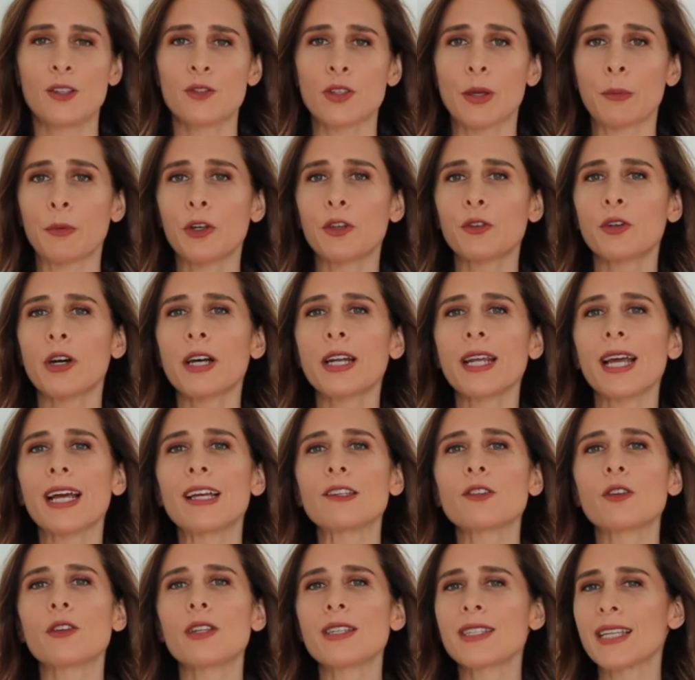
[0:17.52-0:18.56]
So I'm going to try to
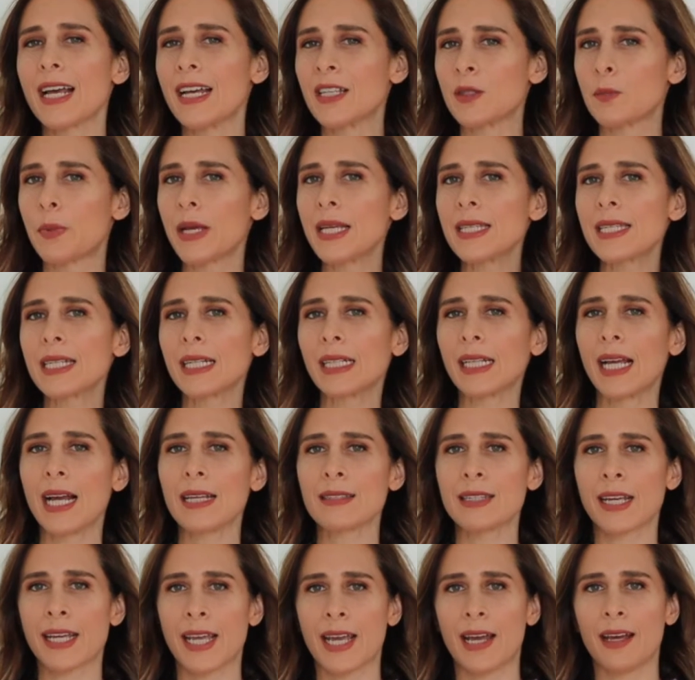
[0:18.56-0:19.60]
answer this as basically
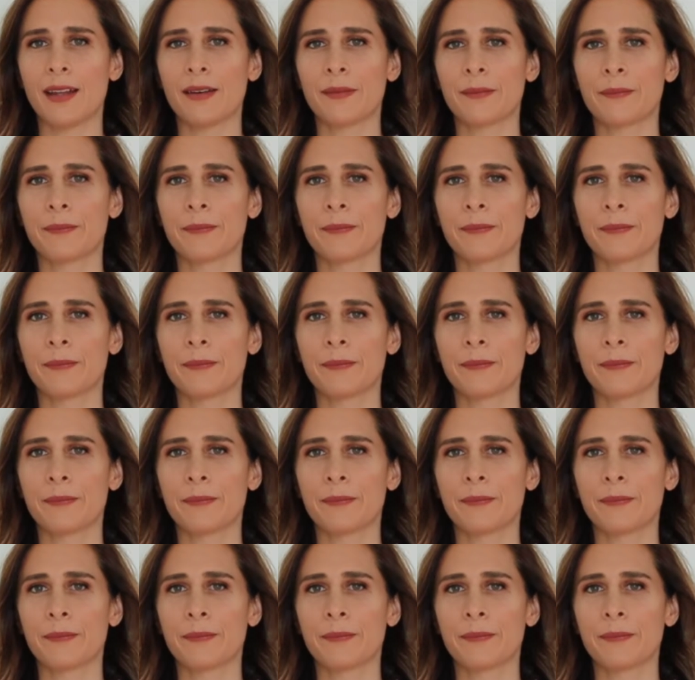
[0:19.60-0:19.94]
as I can.